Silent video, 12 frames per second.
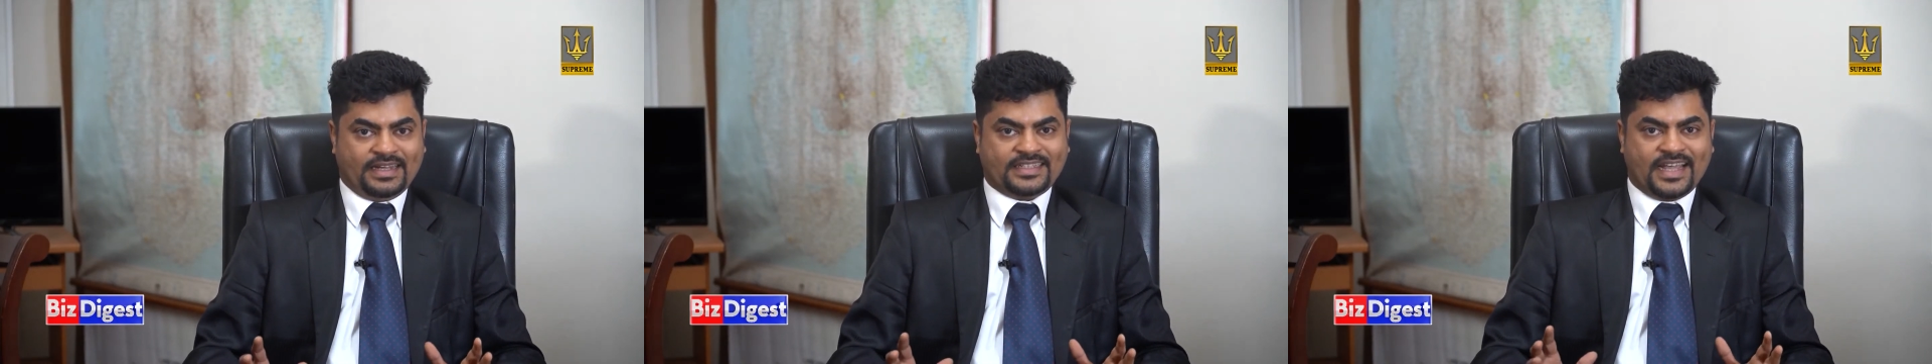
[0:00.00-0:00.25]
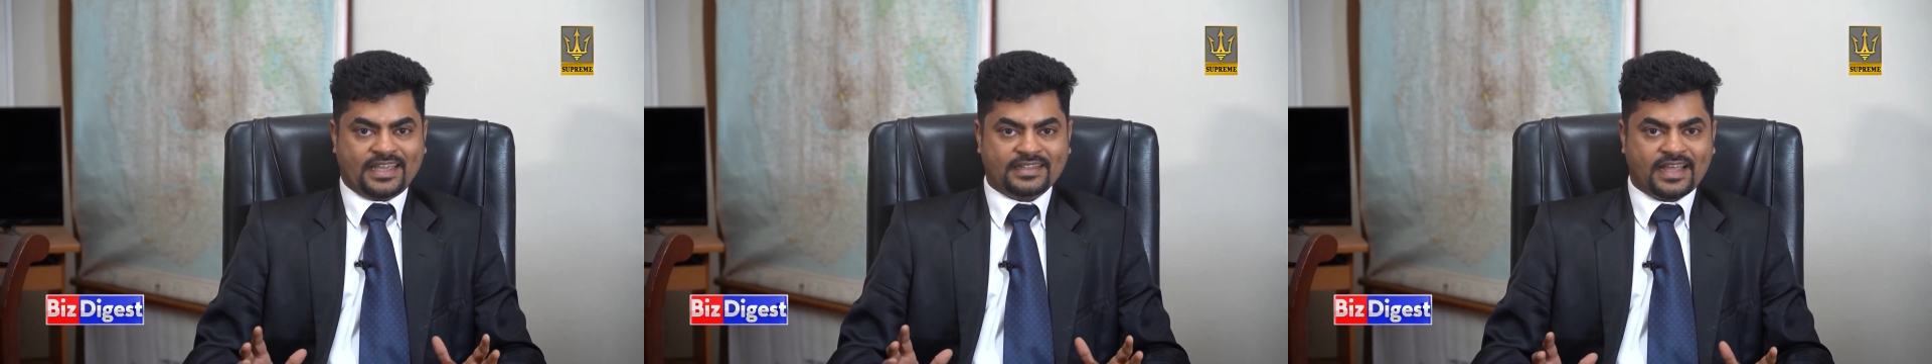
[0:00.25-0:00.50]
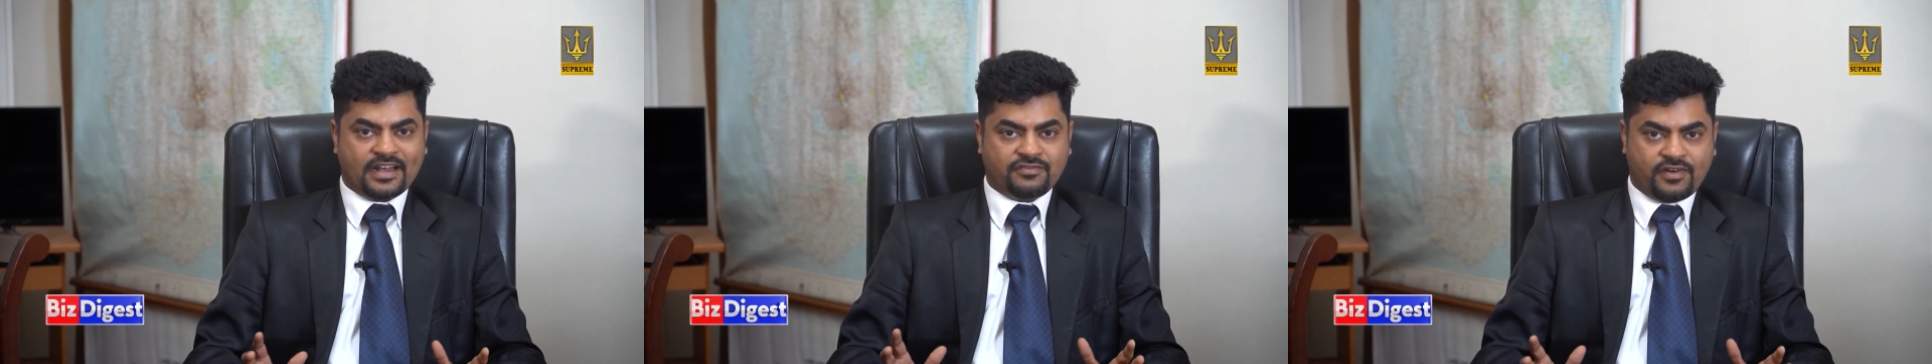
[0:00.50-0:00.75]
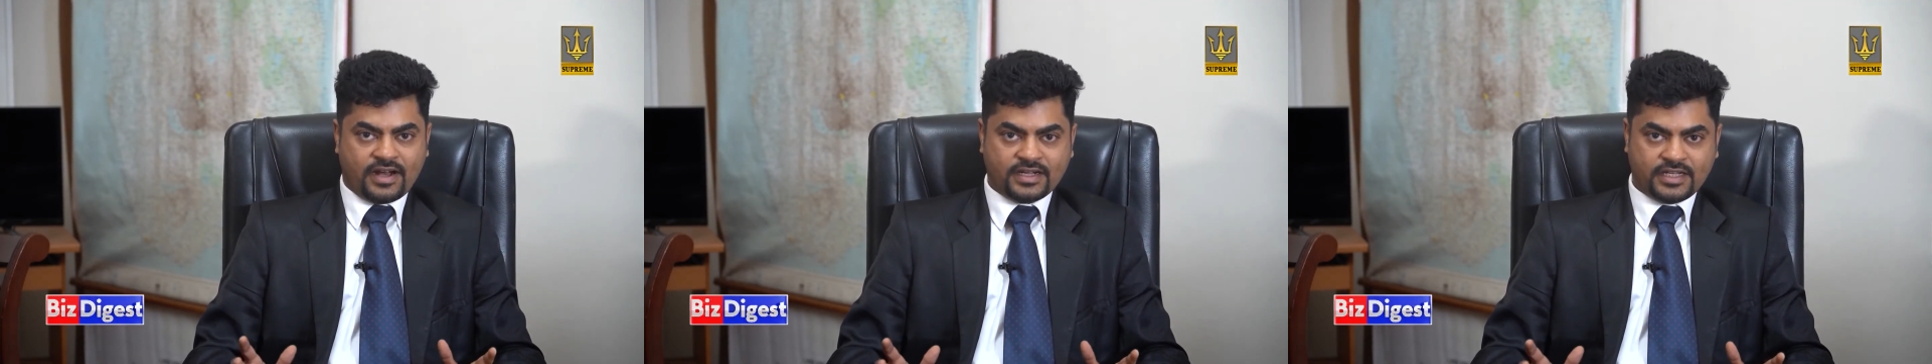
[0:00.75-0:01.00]
taking the
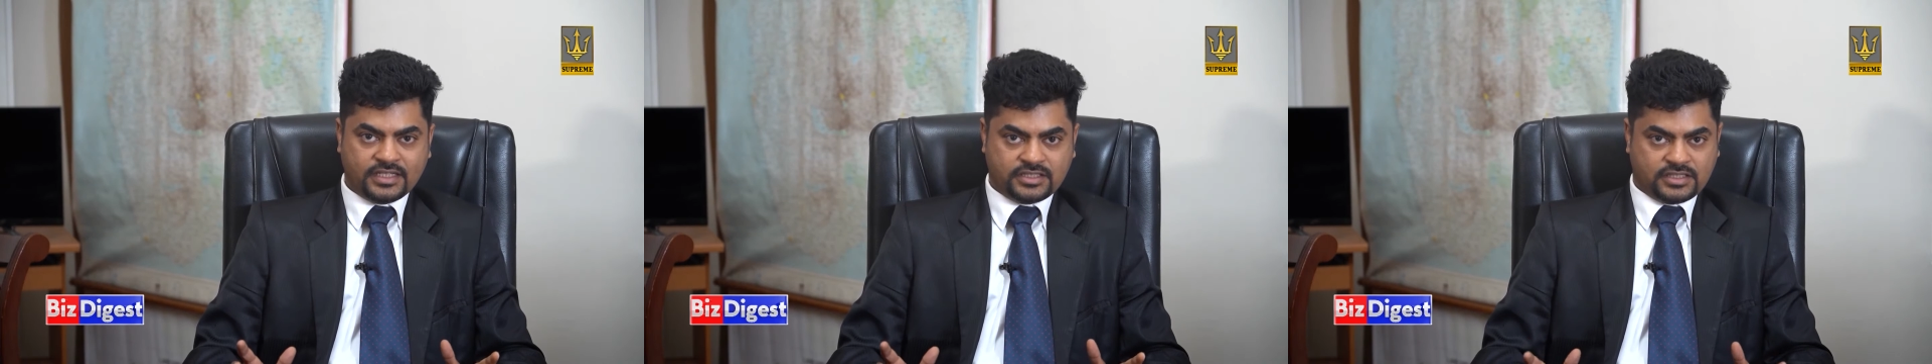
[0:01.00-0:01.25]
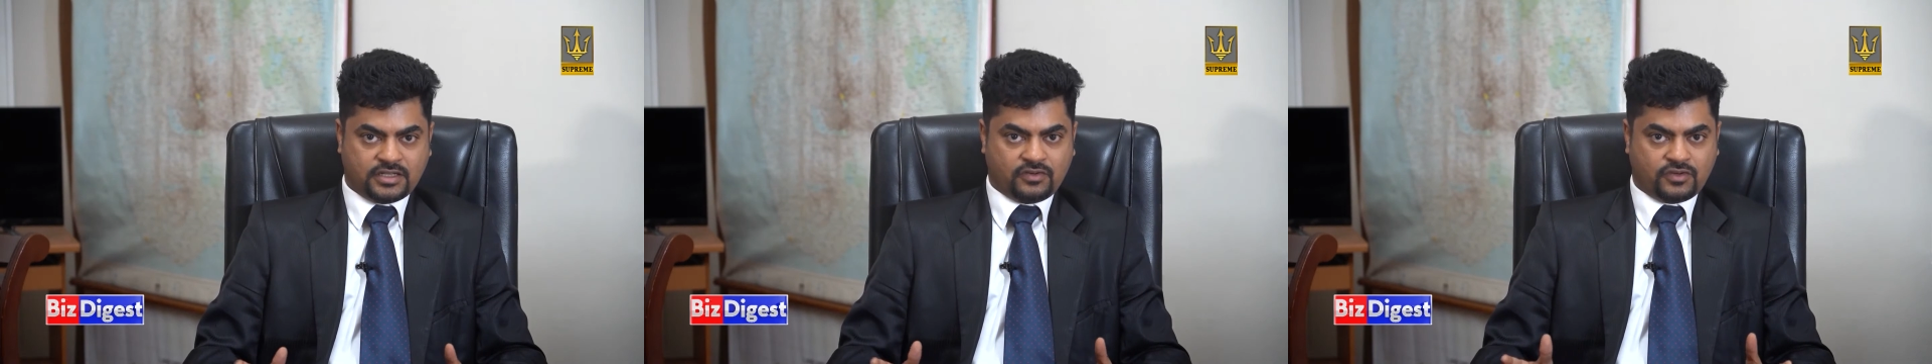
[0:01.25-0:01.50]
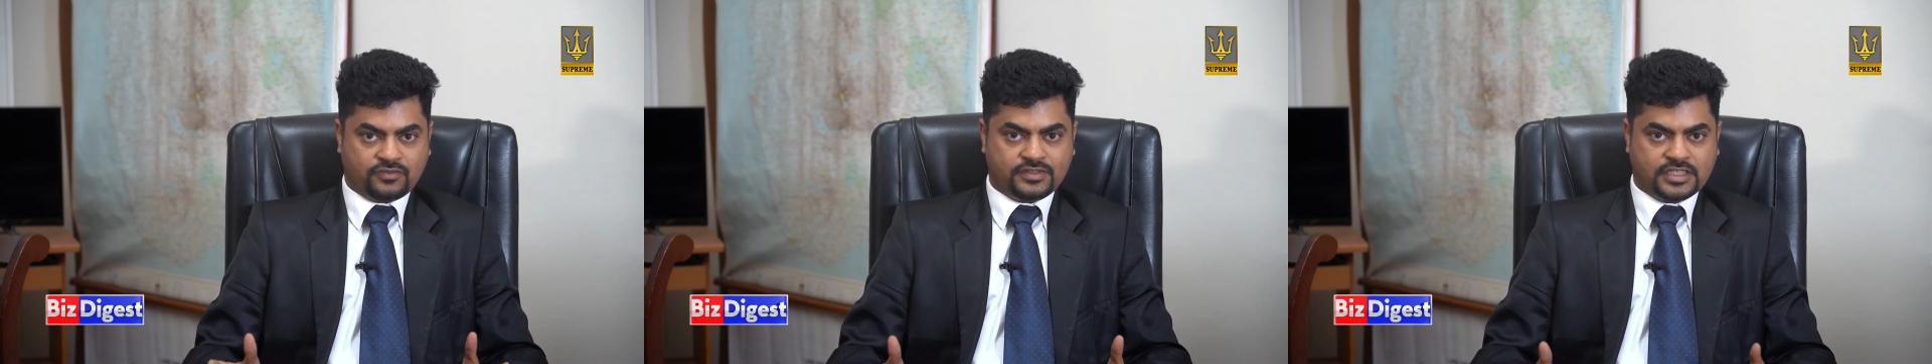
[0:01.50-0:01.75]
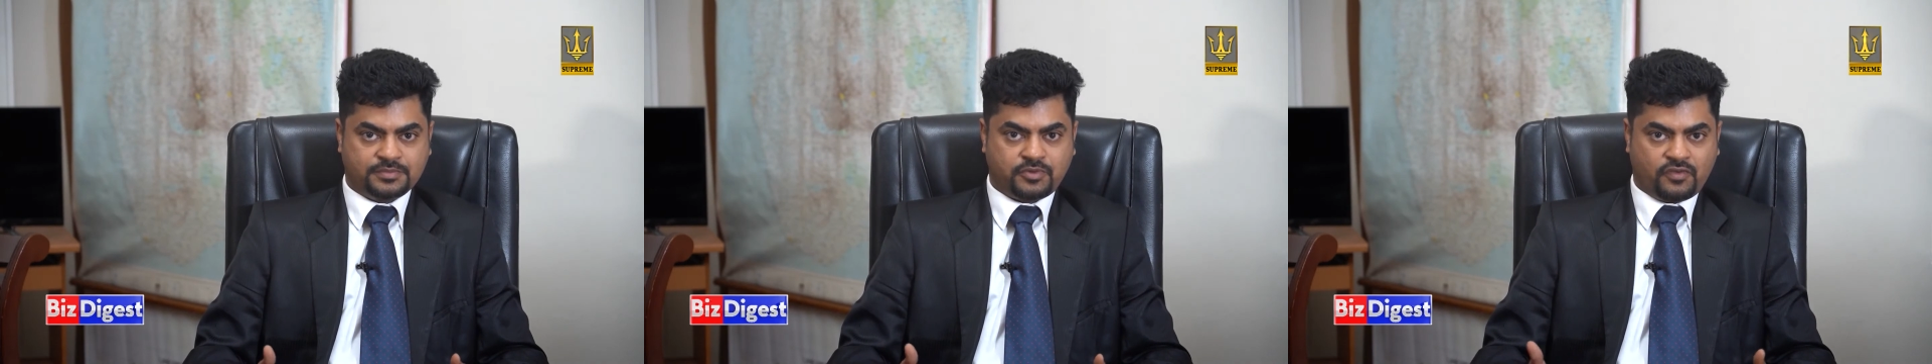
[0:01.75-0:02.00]
advantages out of
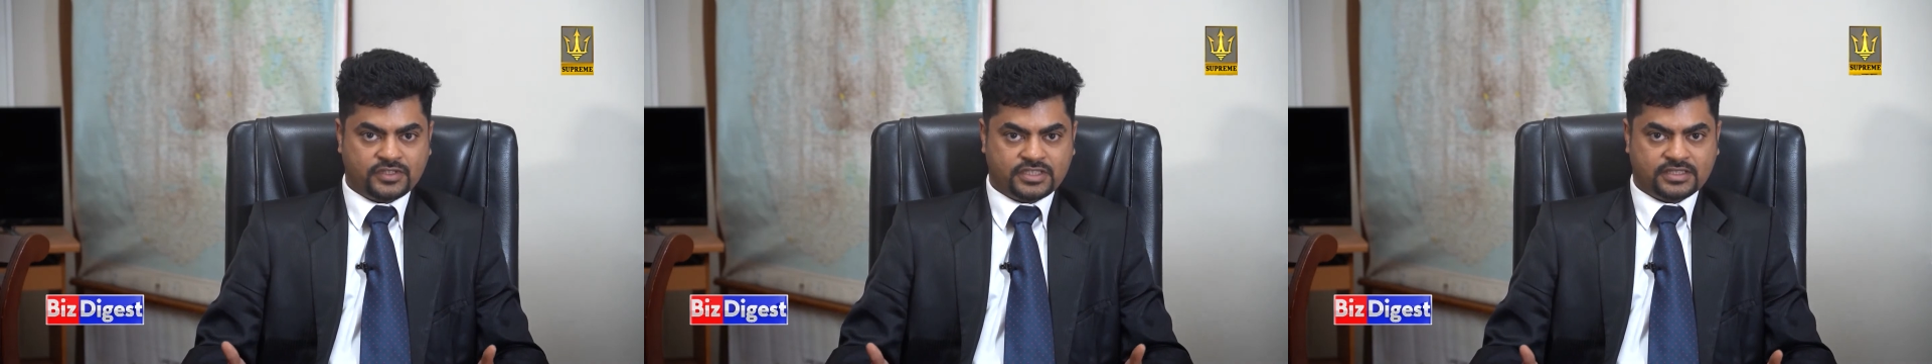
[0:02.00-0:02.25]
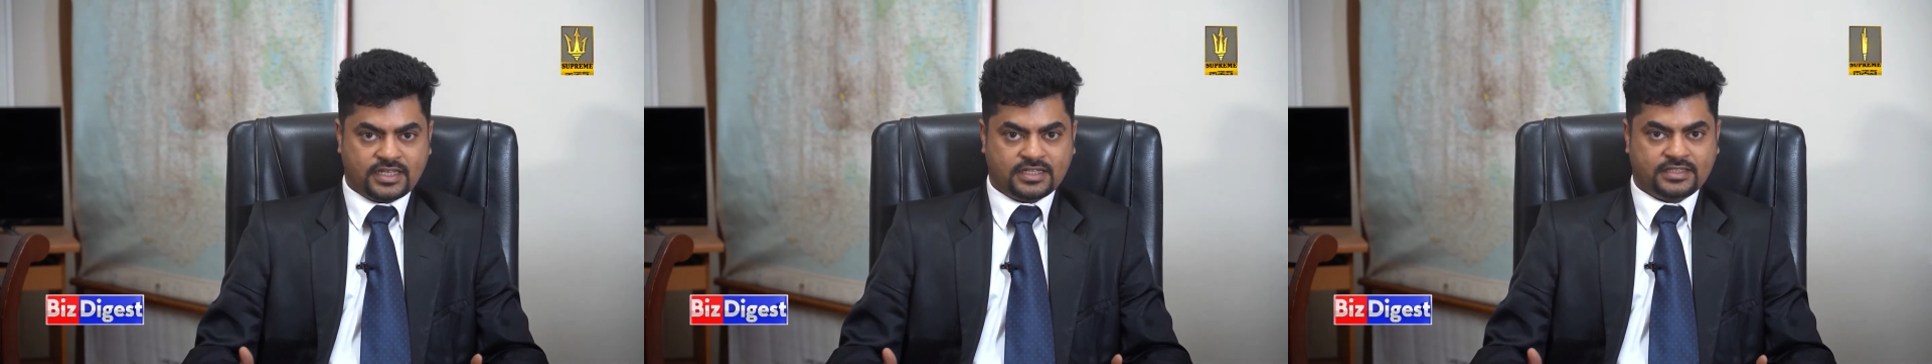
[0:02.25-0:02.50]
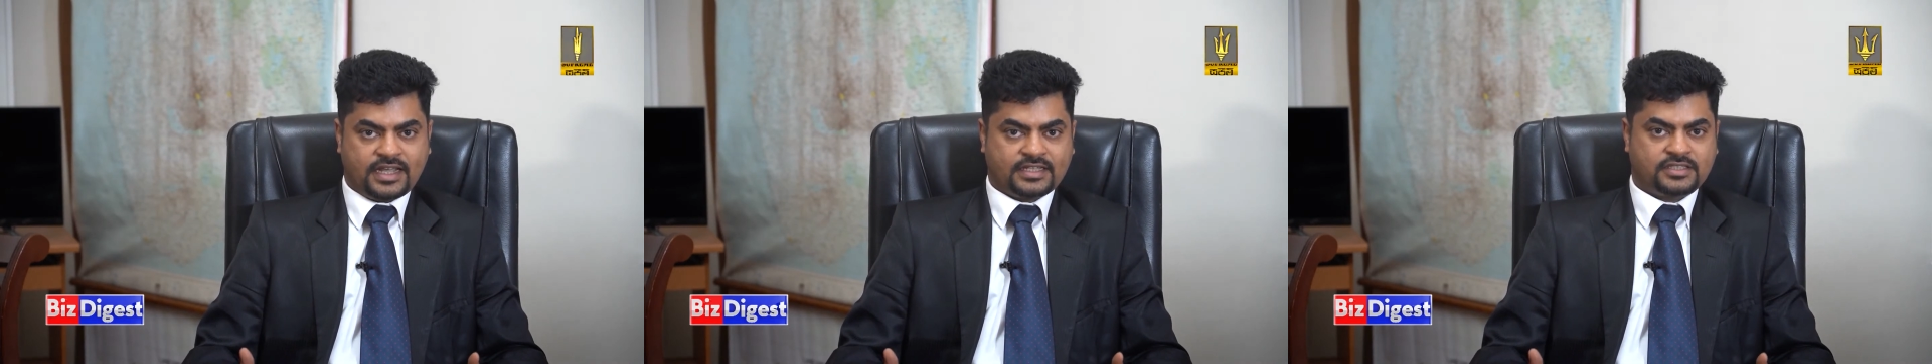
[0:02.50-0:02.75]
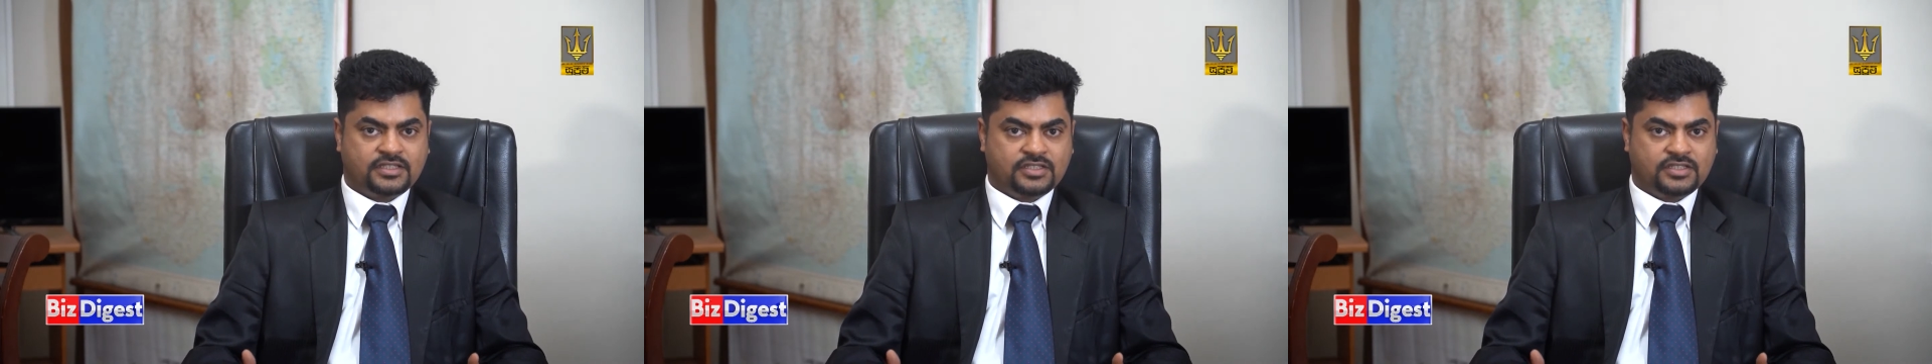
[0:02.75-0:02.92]
these provisions and tax